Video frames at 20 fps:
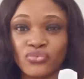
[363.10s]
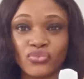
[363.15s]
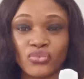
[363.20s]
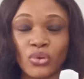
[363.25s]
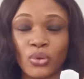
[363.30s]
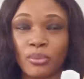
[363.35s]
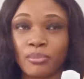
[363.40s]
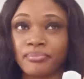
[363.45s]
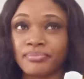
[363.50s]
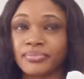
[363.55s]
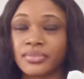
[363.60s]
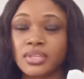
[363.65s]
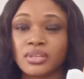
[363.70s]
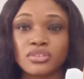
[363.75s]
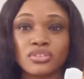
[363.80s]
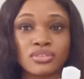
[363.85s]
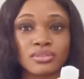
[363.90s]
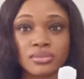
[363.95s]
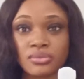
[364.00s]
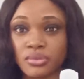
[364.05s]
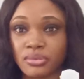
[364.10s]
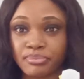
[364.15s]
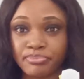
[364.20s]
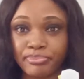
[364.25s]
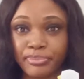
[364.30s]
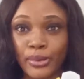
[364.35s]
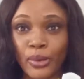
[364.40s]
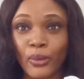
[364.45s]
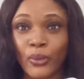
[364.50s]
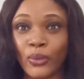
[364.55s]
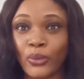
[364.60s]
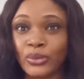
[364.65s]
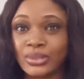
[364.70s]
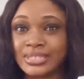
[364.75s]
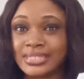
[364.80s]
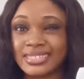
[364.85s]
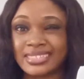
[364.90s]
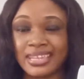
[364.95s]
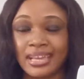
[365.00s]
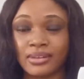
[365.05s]
from
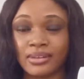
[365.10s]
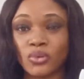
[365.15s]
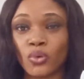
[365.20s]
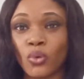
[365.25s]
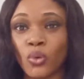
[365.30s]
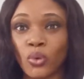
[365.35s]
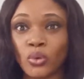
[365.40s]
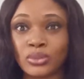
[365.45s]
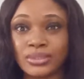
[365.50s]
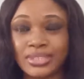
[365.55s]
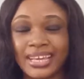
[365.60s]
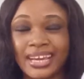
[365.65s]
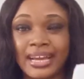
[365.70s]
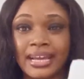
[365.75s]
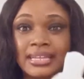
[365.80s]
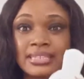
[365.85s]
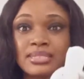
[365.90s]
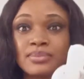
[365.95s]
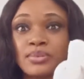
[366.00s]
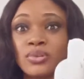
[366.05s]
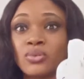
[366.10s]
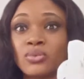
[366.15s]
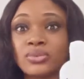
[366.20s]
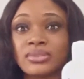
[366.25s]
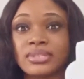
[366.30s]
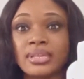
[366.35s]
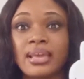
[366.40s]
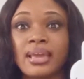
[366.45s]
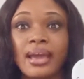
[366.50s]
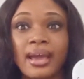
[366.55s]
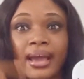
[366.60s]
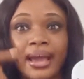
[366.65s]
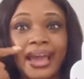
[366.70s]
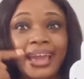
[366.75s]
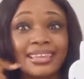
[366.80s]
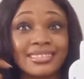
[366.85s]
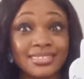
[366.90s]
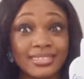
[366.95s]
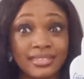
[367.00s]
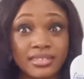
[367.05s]
sunburns and all that, because
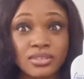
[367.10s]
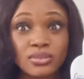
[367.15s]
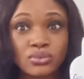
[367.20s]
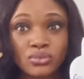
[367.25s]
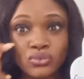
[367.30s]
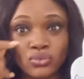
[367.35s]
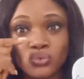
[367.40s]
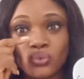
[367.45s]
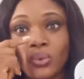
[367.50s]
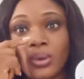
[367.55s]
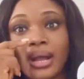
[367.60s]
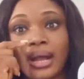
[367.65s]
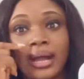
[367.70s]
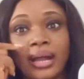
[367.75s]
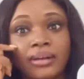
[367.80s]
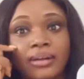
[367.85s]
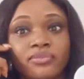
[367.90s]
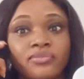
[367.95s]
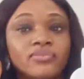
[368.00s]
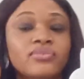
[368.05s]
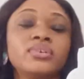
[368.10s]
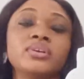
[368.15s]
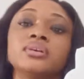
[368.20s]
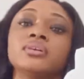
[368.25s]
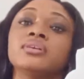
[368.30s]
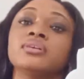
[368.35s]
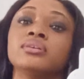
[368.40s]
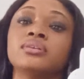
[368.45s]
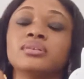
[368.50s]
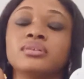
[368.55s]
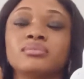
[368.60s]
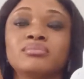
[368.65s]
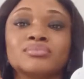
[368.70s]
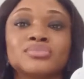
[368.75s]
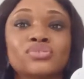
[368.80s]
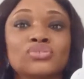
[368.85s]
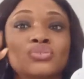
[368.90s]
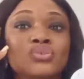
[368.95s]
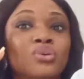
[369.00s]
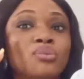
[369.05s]
I still do have
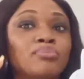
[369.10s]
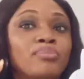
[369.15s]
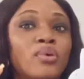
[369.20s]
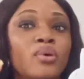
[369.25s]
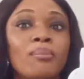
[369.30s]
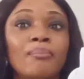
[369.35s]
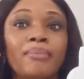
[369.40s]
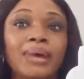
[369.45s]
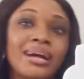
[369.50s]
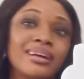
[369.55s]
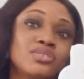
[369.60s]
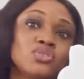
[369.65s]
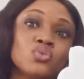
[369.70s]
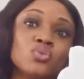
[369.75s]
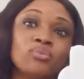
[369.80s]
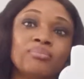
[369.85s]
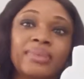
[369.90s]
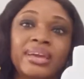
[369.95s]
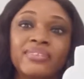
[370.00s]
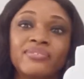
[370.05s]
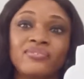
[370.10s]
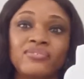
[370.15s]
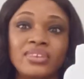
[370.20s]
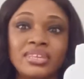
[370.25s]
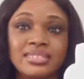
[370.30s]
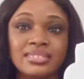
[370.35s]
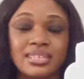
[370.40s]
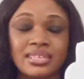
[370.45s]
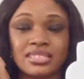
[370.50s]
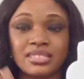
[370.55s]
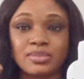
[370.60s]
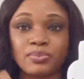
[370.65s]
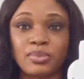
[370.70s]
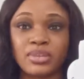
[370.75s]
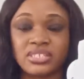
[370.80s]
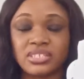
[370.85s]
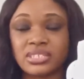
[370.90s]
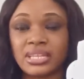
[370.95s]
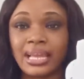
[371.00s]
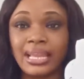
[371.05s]
sunburn marks on my face,
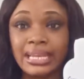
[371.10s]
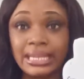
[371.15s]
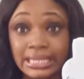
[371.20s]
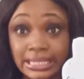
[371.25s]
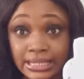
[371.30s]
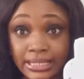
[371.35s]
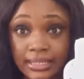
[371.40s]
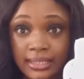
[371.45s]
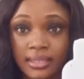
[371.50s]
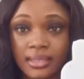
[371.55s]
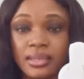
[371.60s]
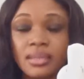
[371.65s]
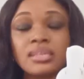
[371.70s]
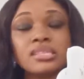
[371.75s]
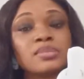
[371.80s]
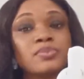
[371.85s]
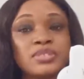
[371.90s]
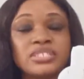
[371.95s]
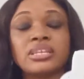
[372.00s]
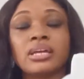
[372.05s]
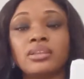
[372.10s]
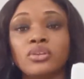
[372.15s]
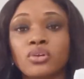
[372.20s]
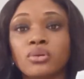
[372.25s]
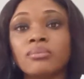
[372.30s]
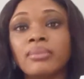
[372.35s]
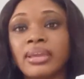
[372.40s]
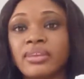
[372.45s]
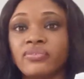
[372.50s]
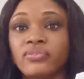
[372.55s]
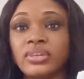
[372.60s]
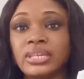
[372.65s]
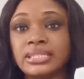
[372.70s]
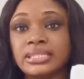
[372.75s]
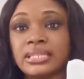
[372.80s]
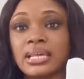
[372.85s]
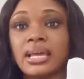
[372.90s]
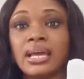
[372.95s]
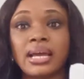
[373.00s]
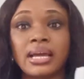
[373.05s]
especially on my
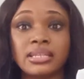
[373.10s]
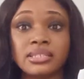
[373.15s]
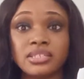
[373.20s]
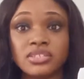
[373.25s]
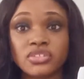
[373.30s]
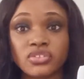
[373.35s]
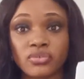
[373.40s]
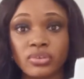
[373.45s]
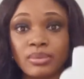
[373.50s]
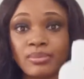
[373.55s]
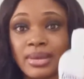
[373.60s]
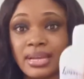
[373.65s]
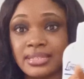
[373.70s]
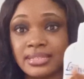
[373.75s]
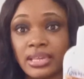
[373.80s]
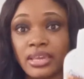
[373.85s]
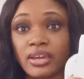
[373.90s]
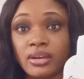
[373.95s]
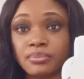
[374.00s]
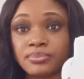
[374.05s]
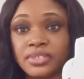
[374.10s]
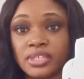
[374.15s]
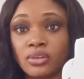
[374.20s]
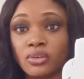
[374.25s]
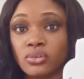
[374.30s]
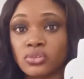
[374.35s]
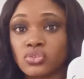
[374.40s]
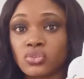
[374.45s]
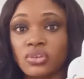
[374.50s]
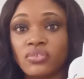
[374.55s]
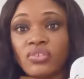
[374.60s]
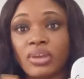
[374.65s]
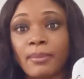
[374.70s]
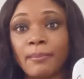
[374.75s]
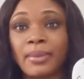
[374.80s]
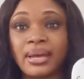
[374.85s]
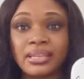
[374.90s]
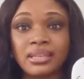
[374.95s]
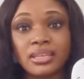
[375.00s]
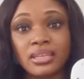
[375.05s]
face, and this cream has helped a lot. So if you're
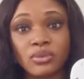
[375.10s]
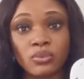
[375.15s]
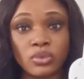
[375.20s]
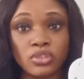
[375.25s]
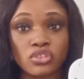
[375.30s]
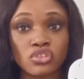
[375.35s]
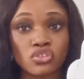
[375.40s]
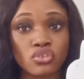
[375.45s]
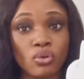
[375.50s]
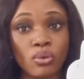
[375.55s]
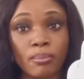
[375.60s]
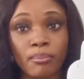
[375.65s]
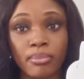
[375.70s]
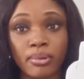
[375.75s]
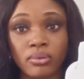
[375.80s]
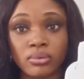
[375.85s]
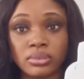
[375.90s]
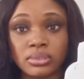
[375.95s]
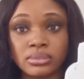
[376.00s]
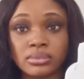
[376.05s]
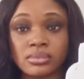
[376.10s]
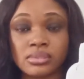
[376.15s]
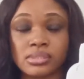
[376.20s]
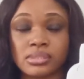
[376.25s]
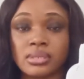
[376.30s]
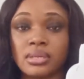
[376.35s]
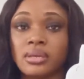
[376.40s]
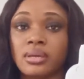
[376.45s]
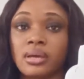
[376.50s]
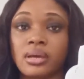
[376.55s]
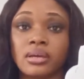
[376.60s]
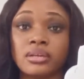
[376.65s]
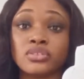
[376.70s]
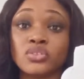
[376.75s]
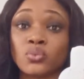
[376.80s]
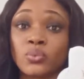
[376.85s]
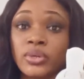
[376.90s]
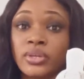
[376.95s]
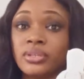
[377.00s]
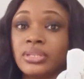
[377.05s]
battling with sunburns
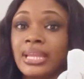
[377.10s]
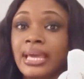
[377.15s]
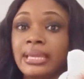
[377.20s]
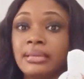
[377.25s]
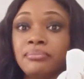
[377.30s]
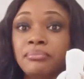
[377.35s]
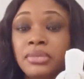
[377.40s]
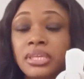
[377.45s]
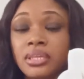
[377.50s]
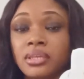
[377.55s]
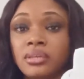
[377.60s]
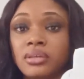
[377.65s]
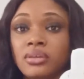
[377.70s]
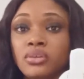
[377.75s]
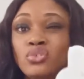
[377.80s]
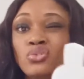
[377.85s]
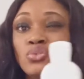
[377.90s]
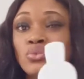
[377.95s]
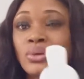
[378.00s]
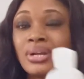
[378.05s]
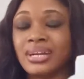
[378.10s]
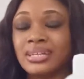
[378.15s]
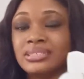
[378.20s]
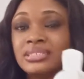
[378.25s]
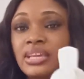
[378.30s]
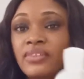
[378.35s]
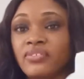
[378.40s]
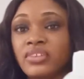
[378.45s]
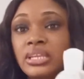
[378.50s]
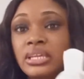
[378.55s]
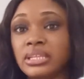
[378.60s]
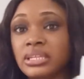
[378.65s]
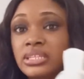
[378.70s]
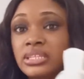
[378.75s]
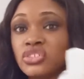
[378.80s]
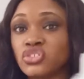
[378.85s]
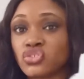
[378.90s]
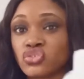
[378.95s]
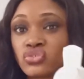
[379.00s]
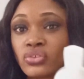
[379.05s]
as well like me, you can
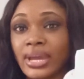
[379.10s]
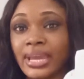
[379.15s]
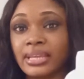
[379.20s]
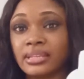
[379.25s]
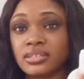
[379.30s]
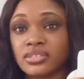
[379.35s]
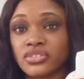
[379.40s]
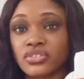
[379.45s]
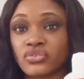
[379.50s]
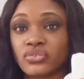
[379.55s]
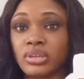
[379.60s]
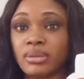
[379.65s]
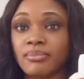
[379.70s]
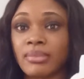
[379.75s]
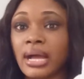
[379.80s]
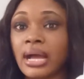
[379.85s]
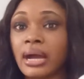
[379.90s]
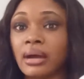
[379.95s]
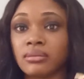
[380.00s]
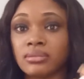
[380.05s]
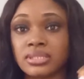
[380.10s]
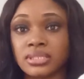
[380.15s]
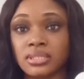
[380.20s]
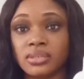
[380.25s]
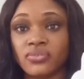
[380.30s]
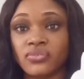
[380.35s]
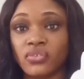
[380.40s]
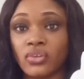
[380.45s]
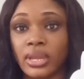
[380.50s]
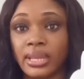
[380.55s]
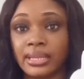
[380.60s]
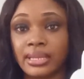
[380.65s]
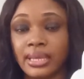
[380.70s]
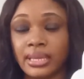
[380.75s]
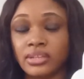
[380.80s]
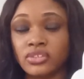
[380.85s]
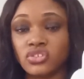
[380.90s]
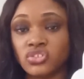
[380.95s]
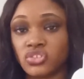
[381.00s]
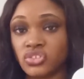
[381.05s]
definitely try this cream out if you're in
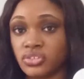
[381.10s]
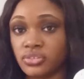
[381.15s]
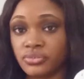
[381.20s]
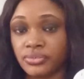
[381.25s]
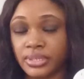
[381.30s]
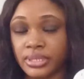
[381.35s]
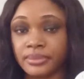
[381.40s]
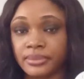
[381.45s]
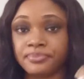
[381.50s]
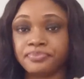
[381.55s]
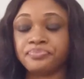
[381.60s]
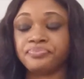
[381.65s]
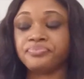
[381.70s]
Nigeria.